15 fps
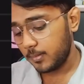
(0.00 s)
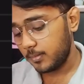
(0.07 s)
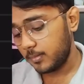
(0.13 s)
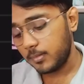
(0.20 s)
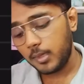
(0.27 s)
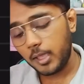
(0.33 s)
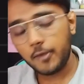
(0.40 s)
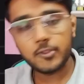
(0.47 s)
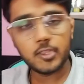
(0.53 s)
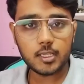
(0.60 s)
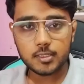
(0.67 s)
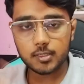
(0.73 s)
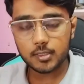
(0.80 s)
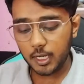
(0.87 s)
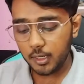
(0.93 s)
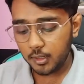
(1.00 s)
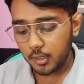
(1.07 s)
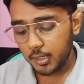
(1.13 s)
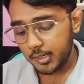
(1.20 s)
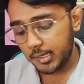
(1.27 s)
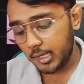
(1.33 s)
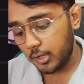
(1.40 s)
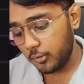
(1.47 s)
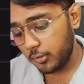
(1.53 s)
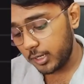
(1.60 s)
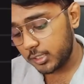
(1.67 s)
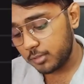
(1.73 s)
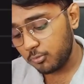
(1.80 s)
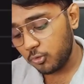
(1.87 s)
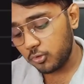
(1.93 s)
Everything is done. Now
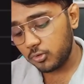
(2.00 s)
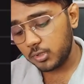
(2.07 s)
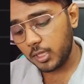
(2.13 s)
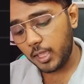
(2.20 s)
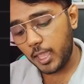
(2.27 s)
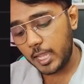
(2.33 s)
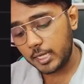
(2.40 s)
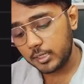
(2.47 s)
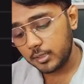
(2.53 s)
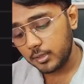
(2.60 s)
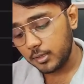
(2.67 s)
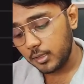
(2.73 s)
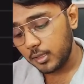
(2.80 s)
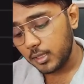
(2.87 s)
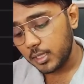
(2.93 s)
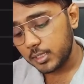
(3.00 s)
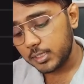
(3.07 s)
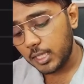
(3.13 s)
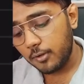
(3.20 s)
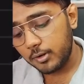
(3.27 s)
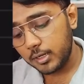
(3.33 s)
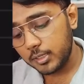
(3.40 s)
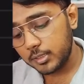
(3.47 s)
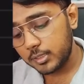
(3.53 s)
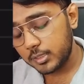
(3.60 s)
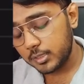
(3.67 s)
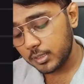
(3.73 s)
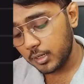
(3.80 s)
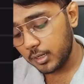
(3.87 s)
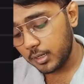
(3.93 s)
let's move to the 8. 7
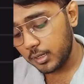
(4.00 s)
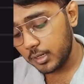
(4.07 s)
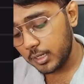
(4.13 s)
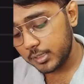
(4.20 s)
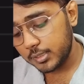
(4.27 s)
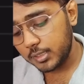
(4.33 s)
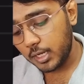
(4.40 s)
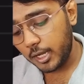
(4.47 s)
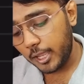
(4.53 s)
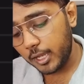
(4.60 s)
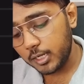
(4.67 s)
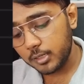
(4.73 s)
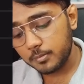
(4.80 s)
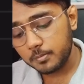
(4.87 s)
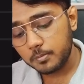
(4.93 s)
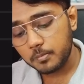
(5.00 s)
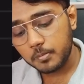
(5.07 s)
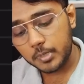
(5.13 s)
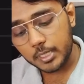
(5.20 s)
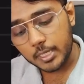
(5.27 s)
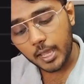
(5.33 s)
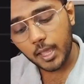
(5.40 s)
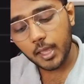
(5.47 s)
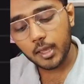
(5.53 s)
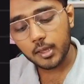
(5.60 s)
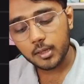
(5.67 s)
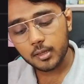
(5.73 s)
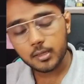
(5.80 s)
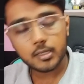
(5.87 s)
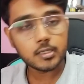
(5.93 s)
is less than 8. Yeah,
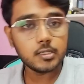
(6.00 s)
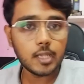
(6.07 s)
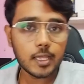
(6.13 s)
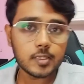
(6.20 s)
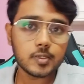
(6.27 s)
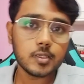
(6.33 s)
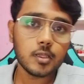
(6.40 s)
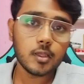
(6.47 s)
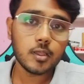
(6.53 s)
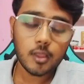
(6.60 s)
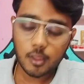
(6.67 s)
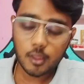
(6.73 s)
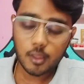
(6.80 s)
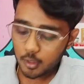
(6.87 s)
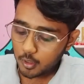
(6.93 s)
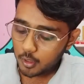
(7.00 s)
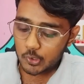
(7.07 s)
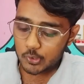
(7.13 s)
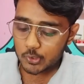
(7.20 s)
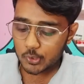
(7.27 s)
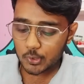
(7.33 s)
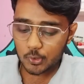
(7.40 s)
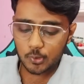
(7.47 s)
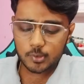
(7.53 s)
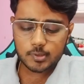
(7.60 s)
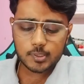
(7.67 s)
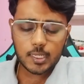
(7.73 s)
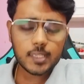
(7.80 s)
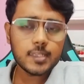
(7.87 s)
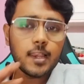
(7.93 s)
it does. So
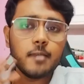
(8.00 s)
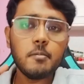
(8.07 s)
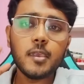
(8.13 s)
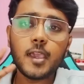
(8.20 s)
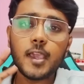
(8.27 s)
just tell me guys